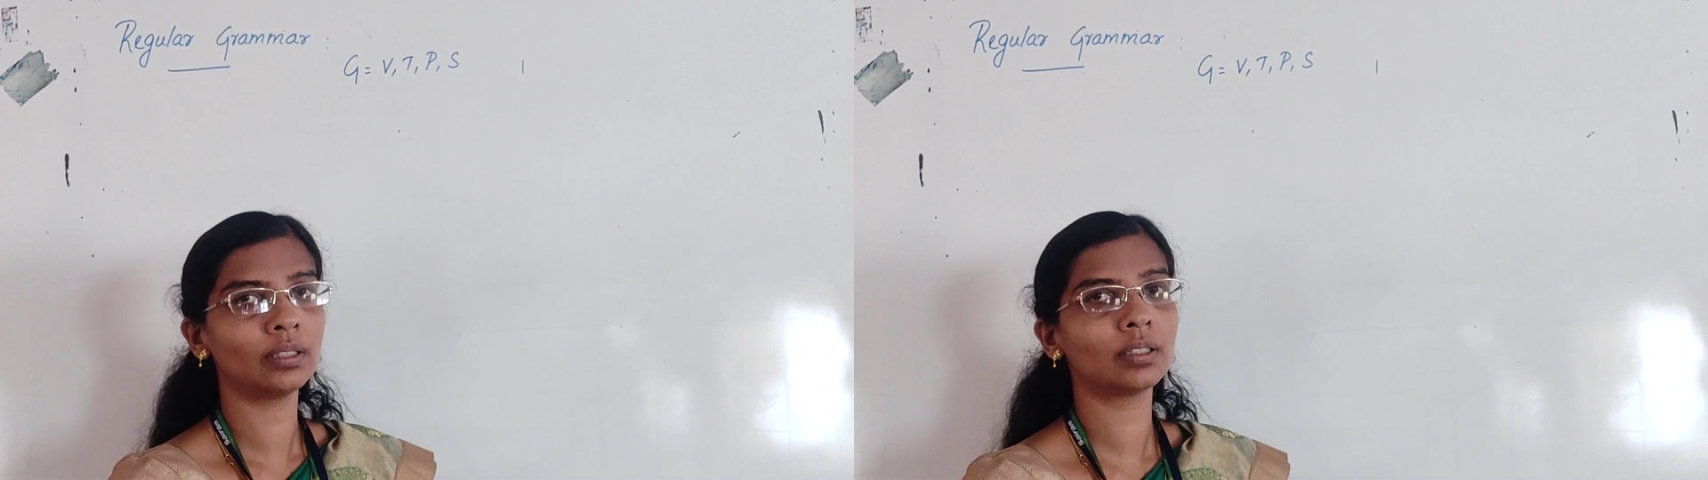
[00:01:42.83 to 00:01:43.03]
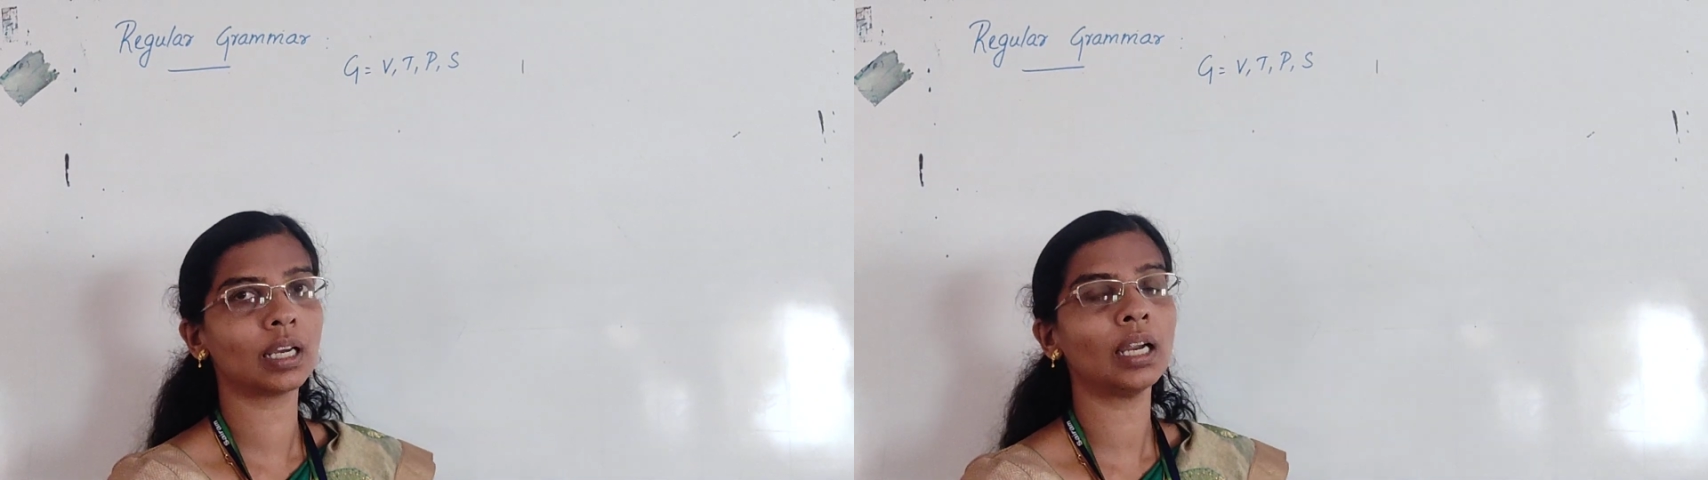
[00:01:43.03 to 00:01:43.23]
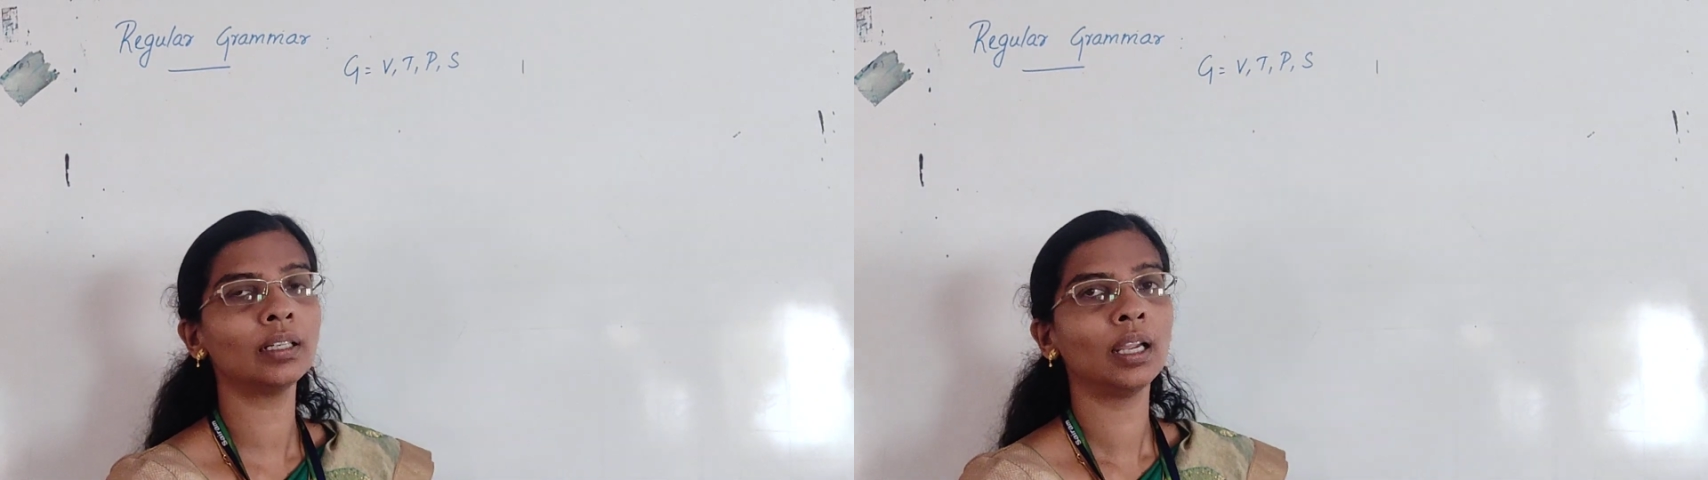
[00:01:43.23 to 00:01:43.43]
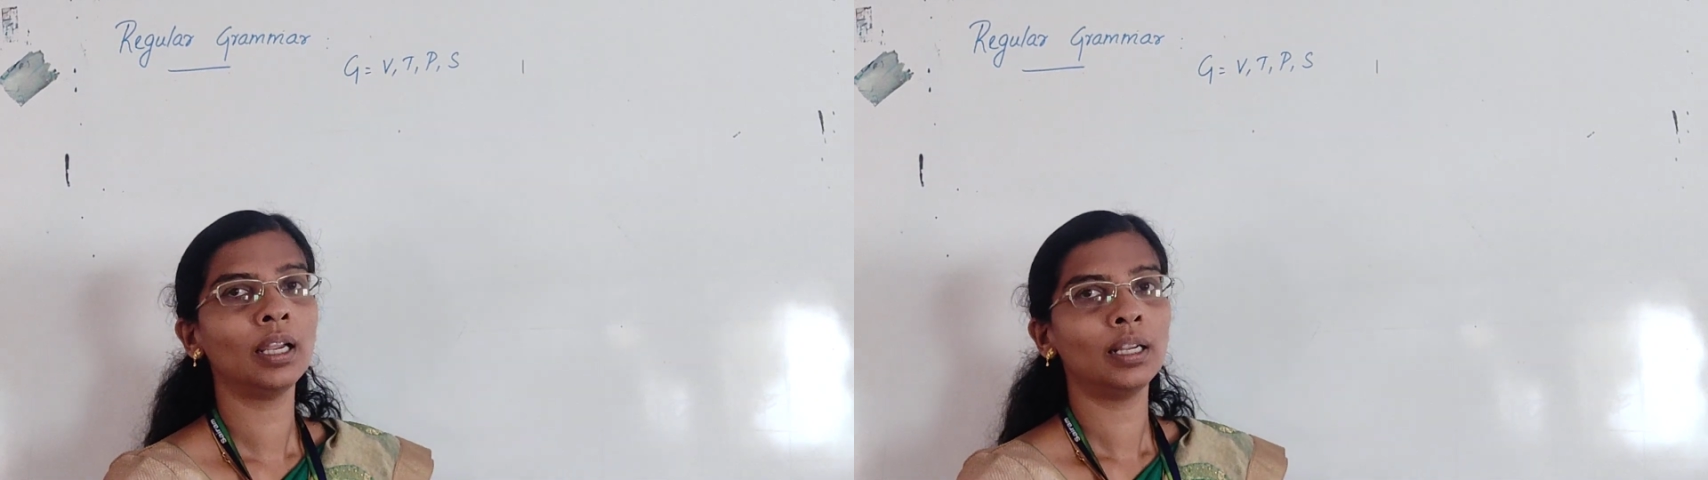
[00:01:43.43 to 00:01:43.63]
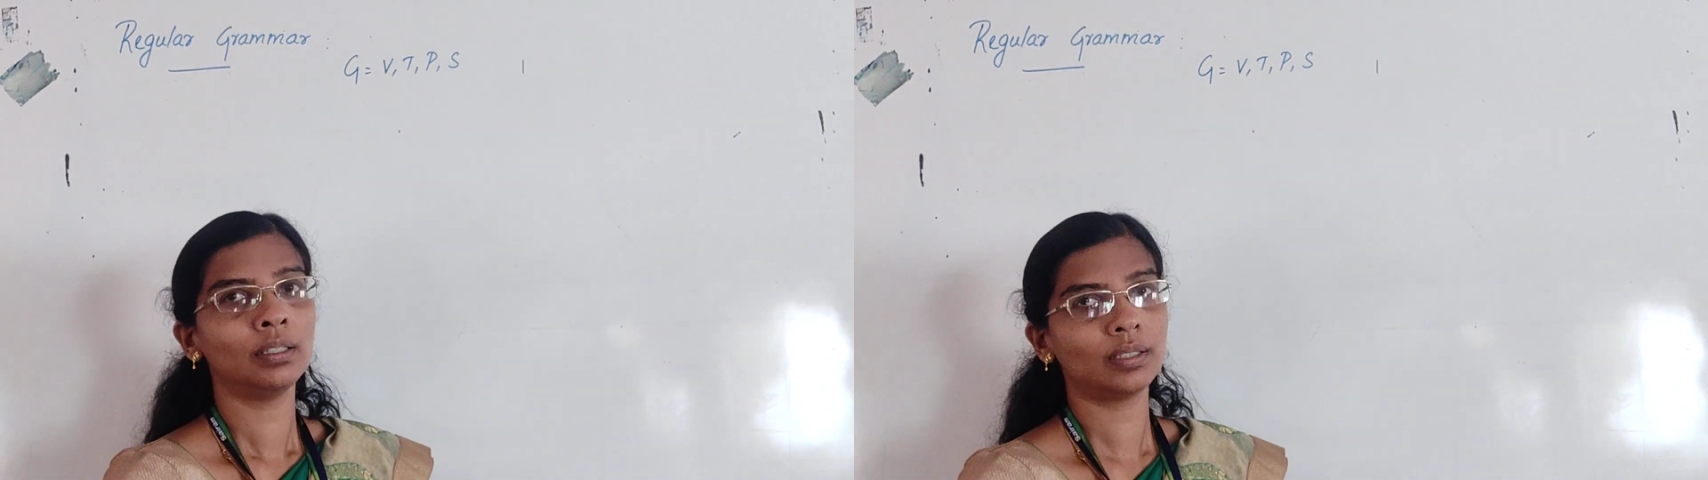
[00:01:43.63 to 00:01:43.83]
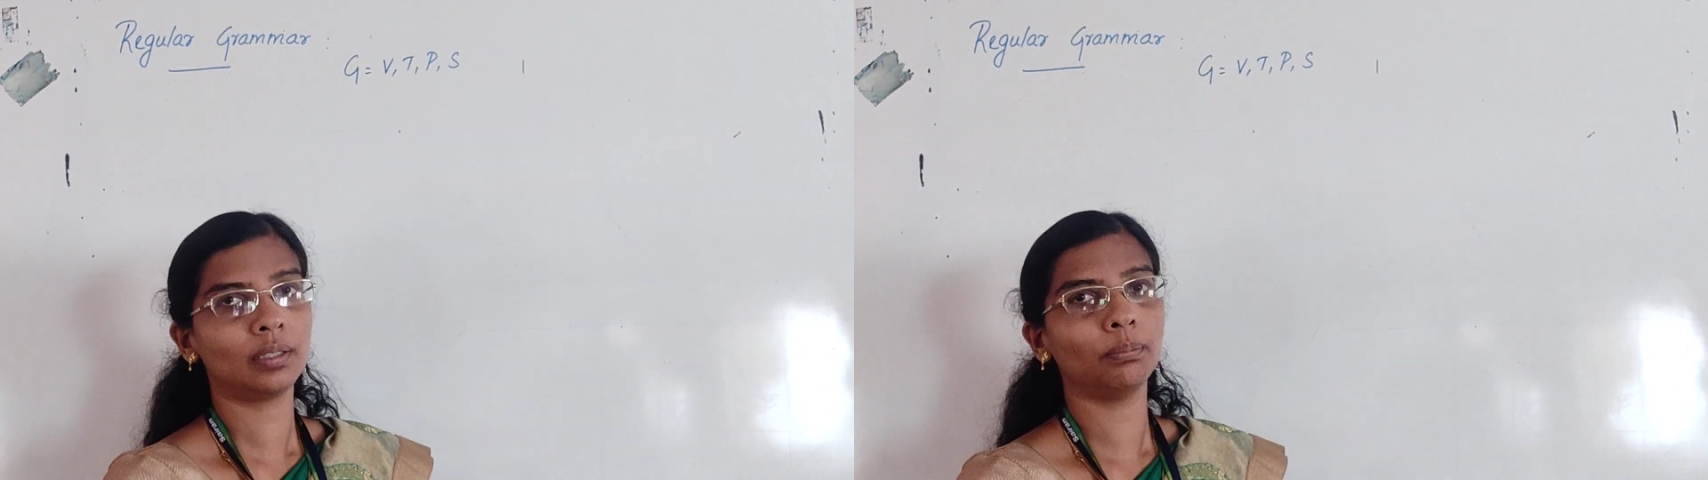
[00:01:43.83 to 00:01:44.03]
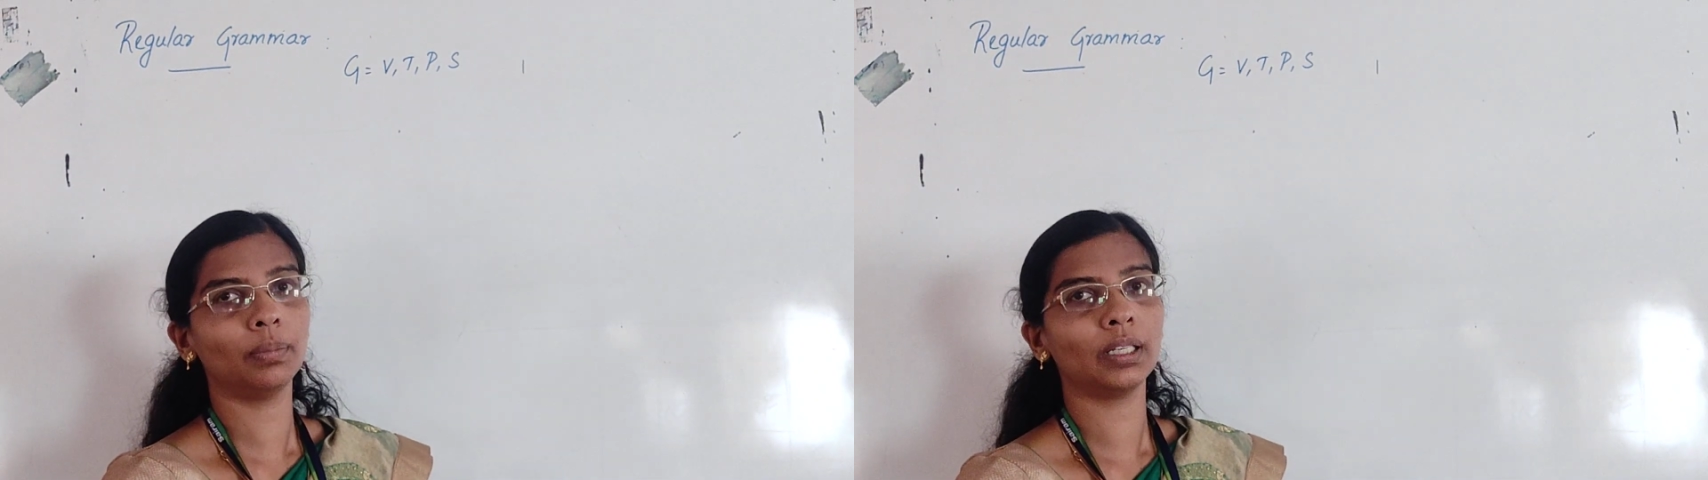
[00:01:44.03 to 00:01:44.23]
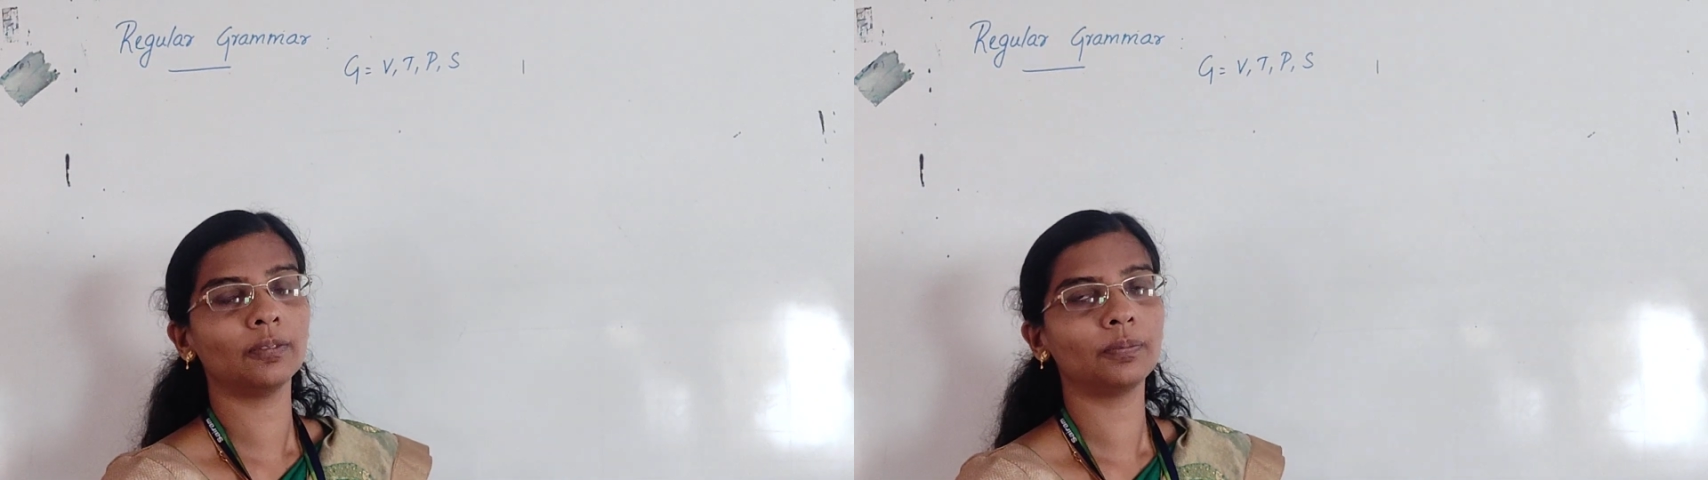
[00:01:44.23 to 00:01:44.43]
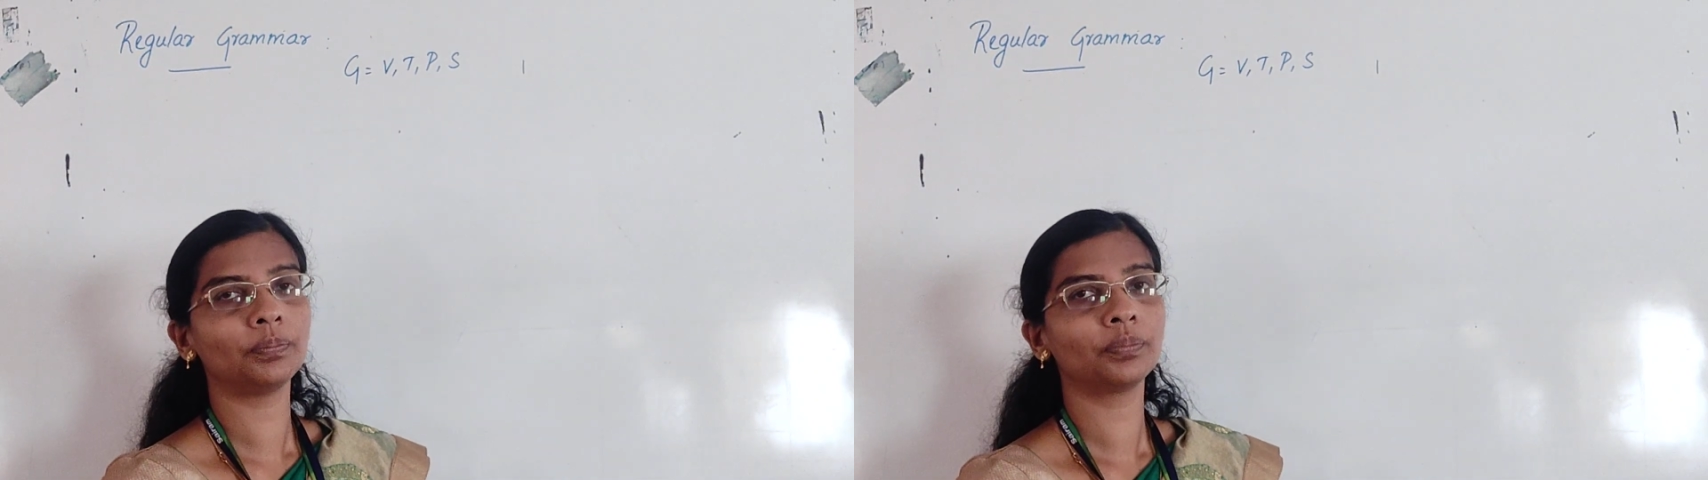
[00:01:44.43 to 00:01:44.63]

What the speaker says: start symbol.